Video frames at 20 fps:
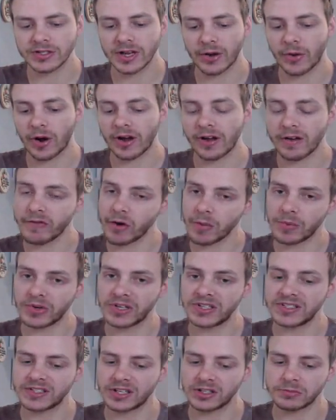Now I have opened
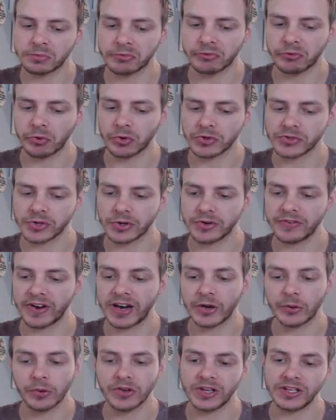these tins before, so if
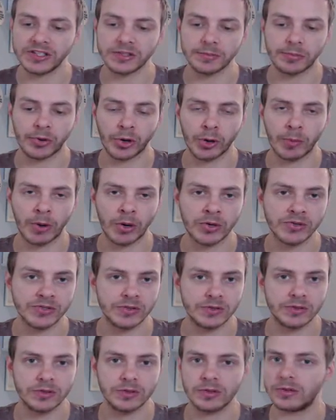anyone needs the promos,